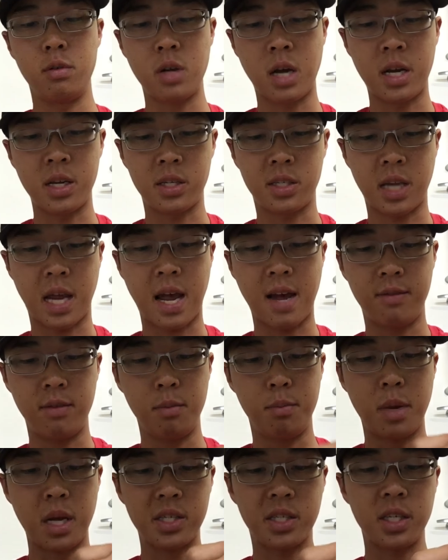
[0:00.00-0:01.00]
guys have a
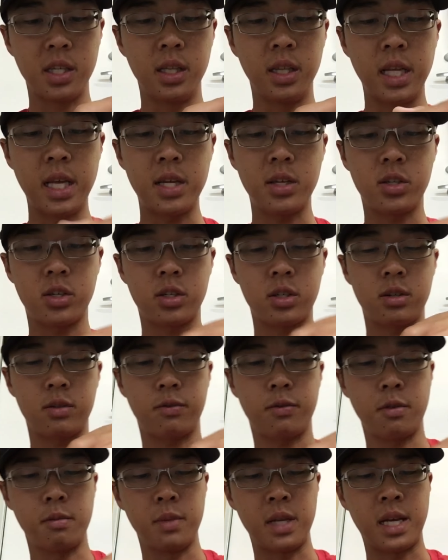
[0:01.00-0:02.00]
busted lace
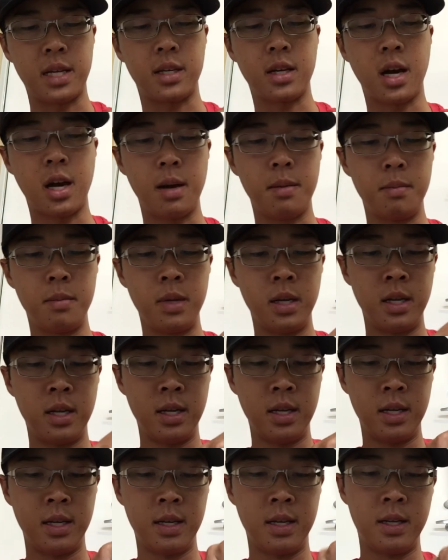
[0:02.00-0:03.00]
from that top,
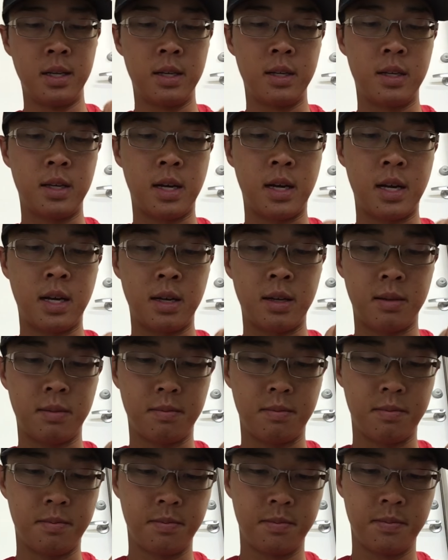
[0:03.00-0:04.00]

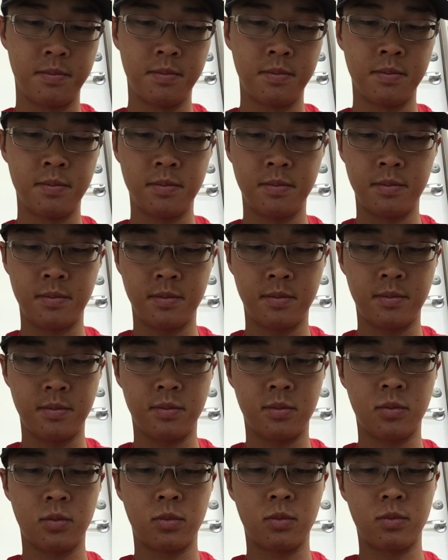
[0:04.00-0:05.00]

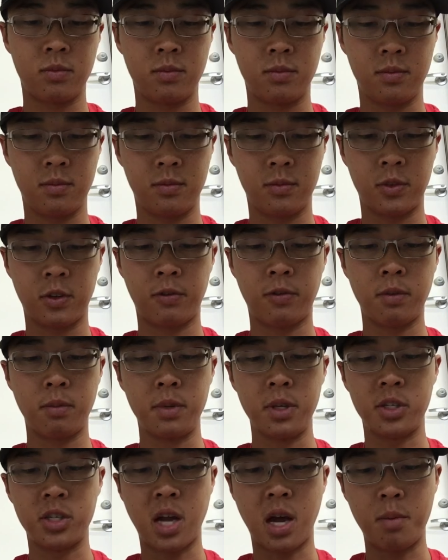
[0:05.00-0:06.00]
from
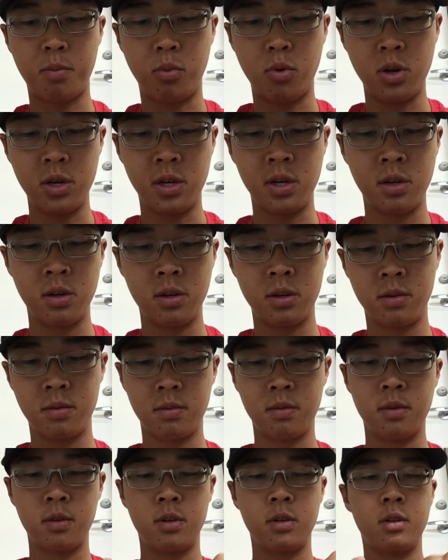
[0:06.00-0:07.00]
this top one.
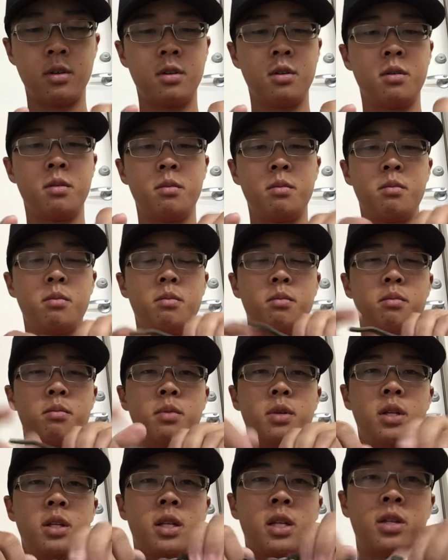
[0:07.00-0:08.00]

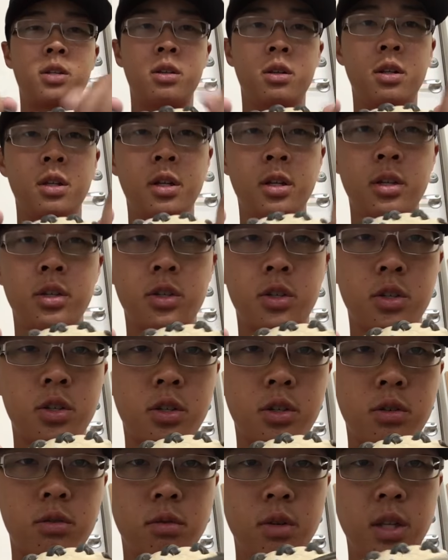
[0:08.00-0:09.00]
But that's all it is,
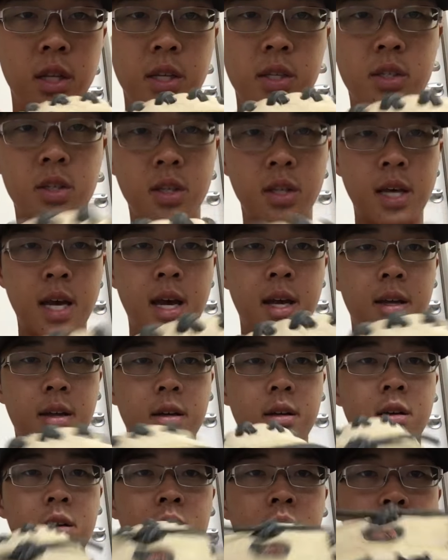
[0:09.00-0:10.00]
just relace to that.
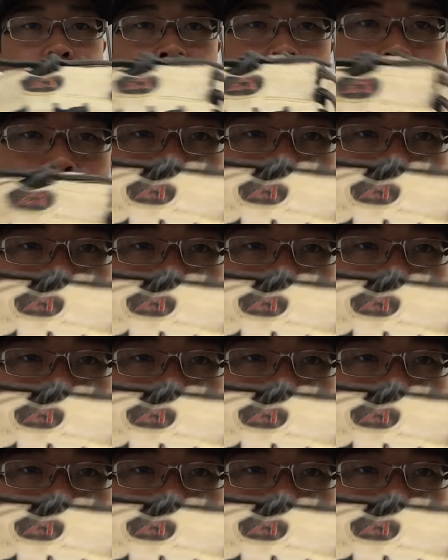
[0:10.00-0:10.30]
And